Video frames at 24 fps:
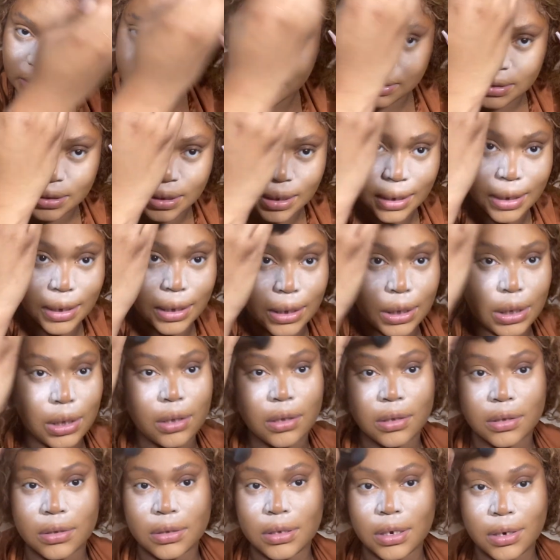it's
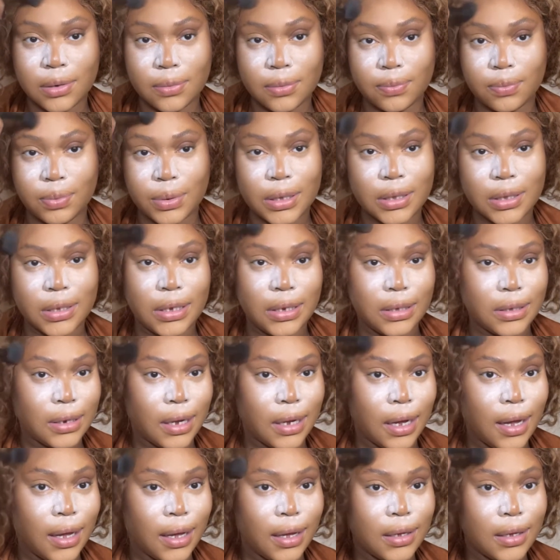like, they're really
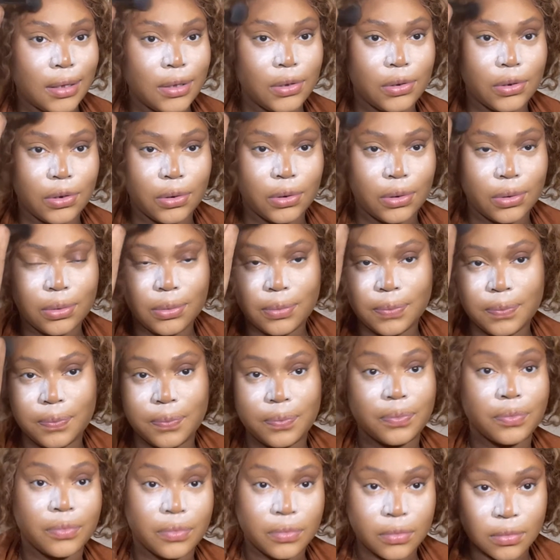not, you know?
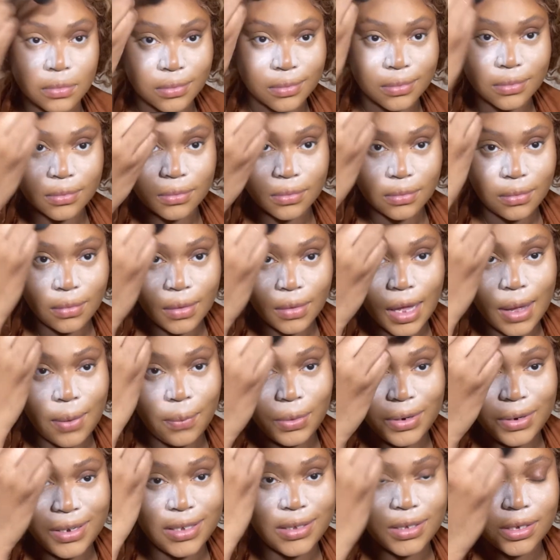And
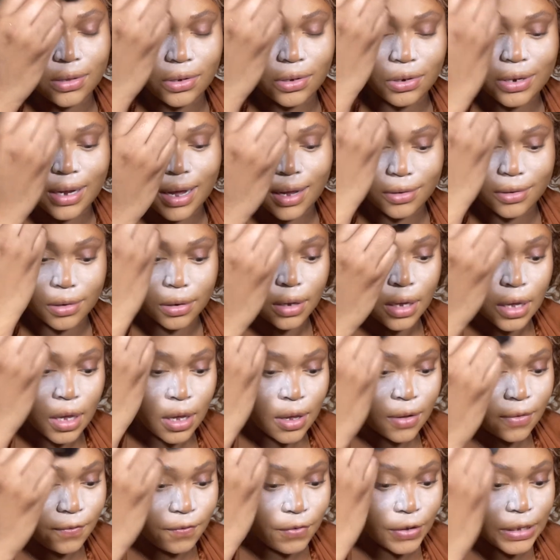we need to learn how to
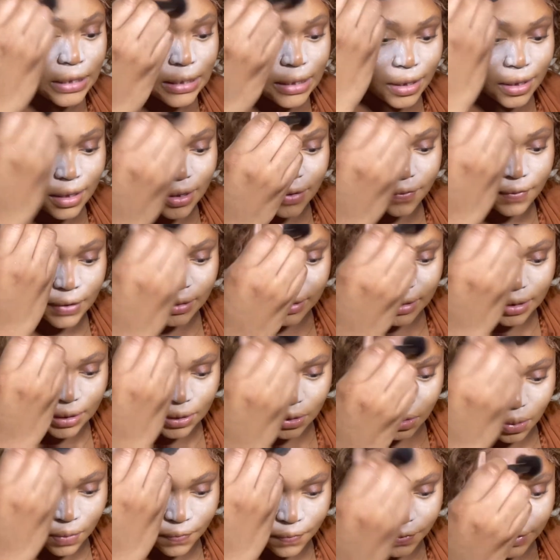forgive and let
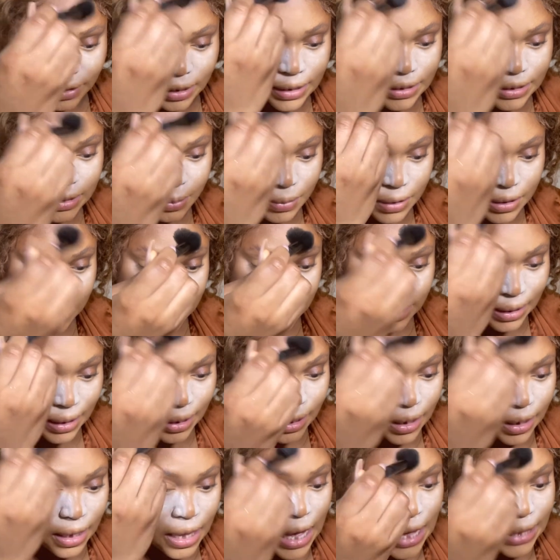go of things, because
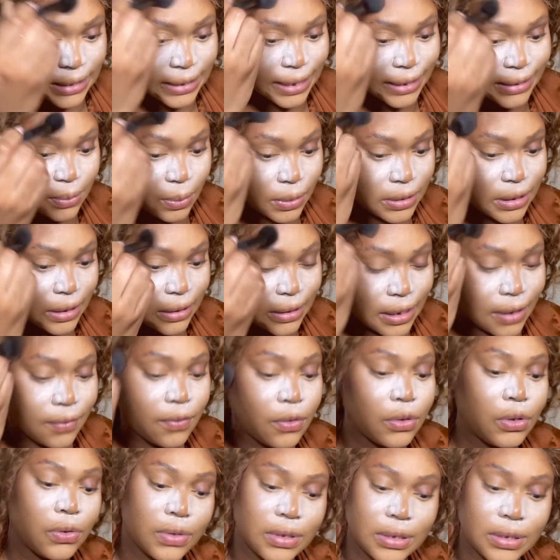like, that's what the
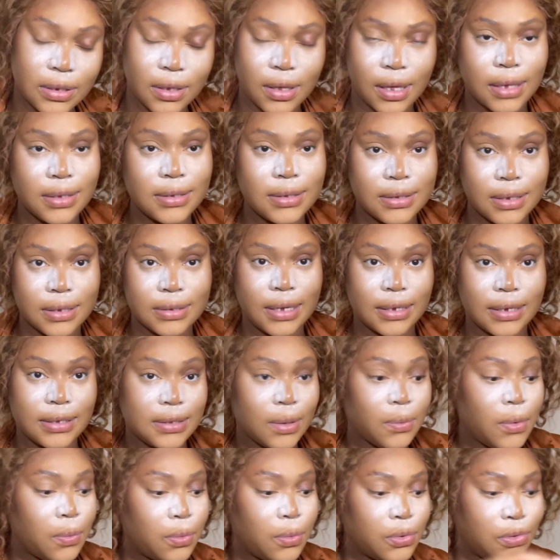devil uses against us. Like,
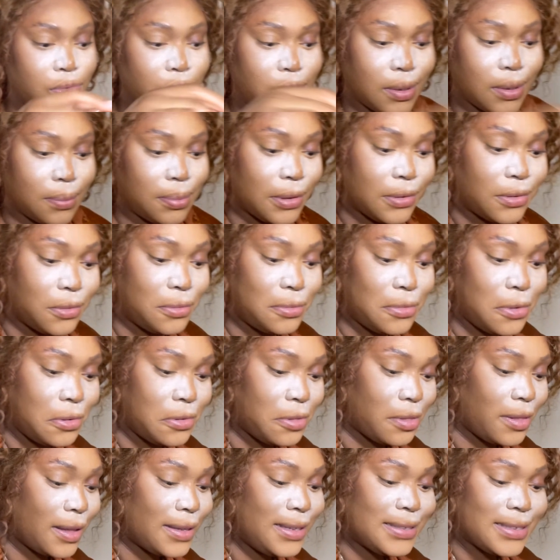someone would do something, you know,
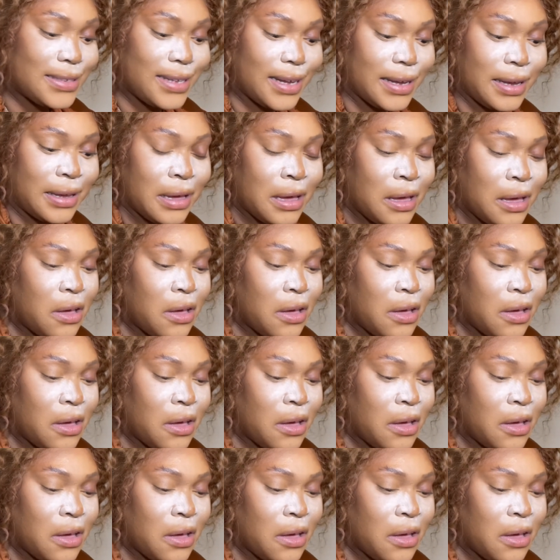like, it's like